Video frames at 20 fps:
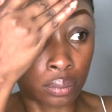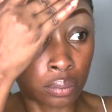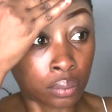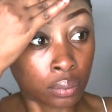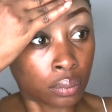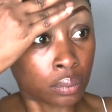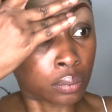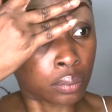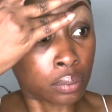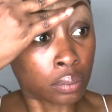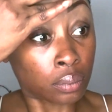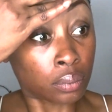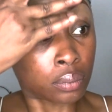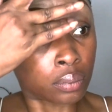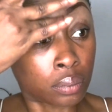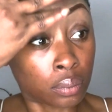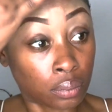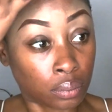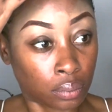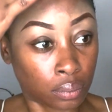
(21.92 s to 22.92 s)
E
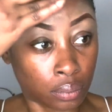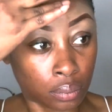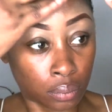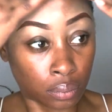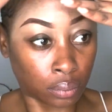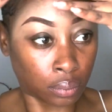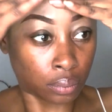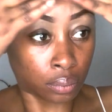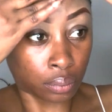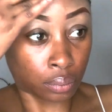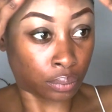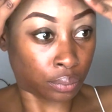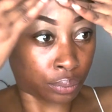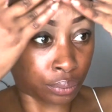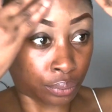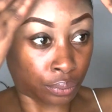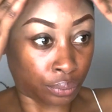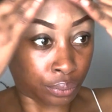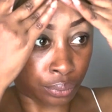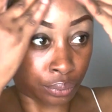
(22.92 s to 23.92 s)
moisturiser.
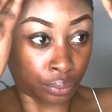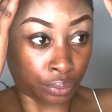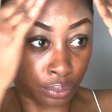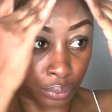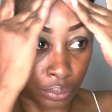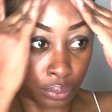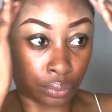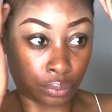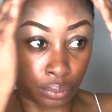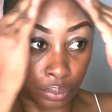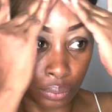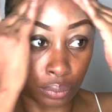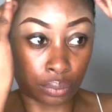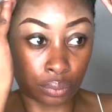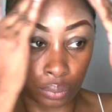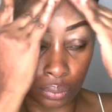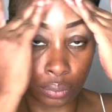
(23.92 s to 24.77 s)
So it's like a